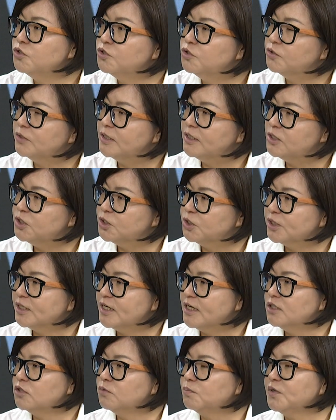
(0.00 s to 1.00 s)
to
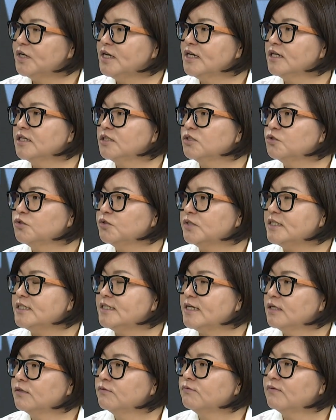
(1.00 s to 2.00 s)
integrate, bring it to a
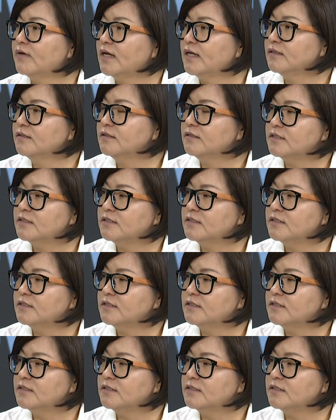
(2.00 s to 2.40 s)
state fund,